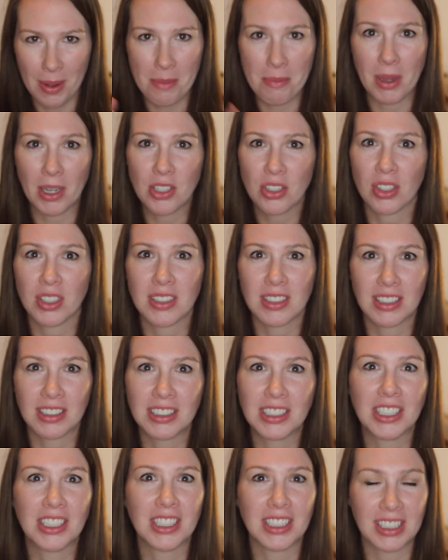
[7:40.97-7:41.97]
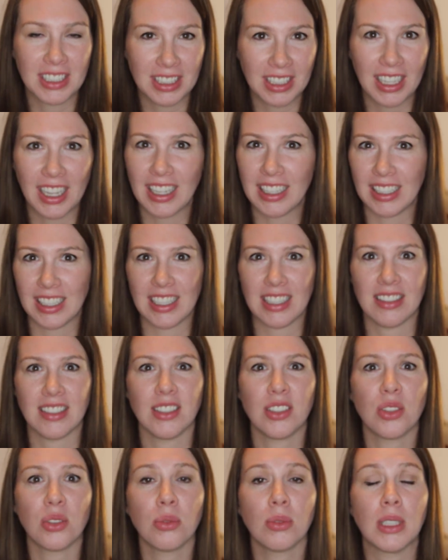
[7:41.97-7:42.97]
make sure it's clear and easy
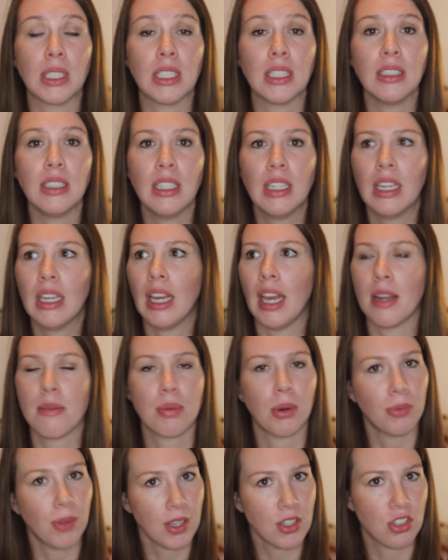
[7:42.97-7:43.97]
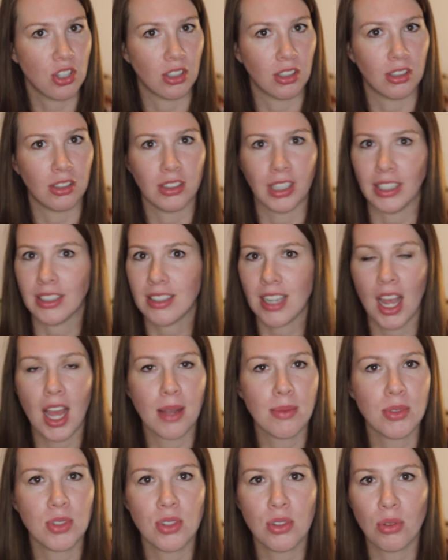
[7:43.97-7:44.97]
to read and professional, like
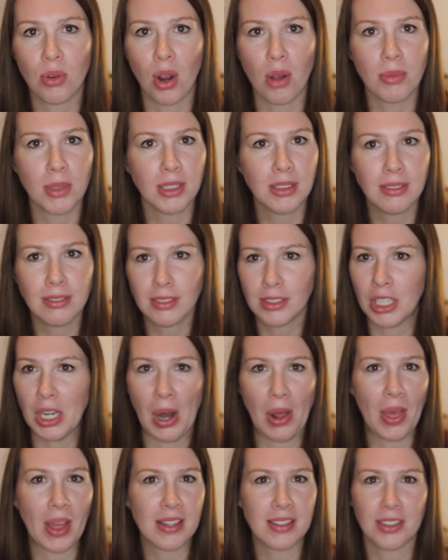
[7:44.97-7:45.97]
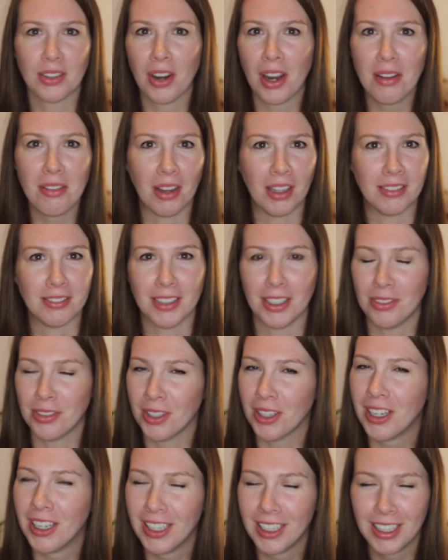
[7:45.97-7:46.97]
Times New Roman, you know, that's a great one. If
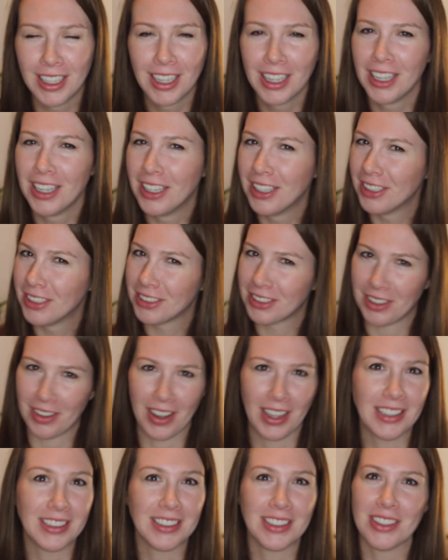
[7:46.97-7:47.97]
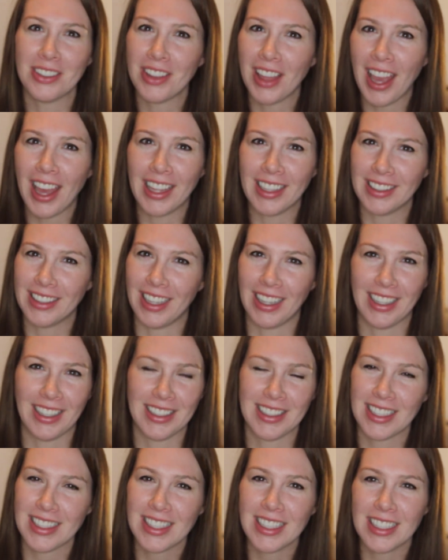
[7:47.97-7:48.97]
you're, go ahead and do that. Like
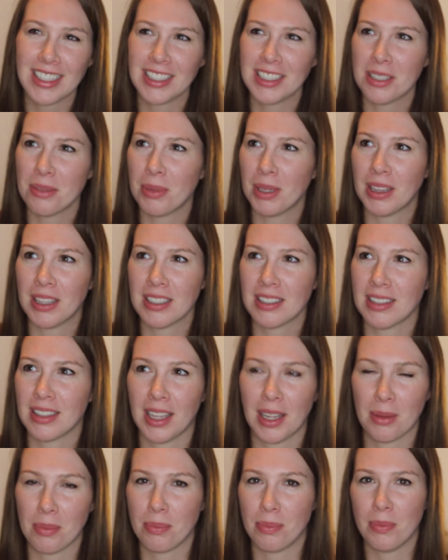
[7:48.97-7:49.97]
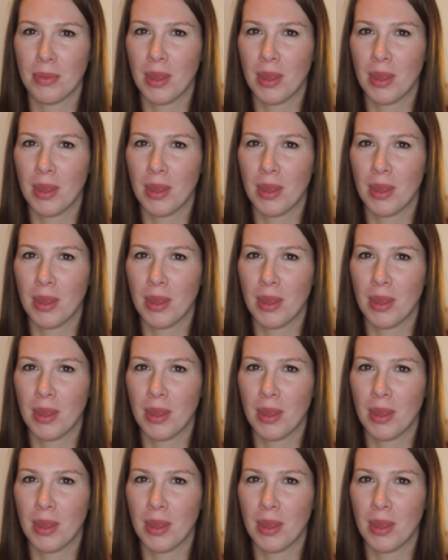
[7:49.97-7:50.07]
it doesn't need to be this like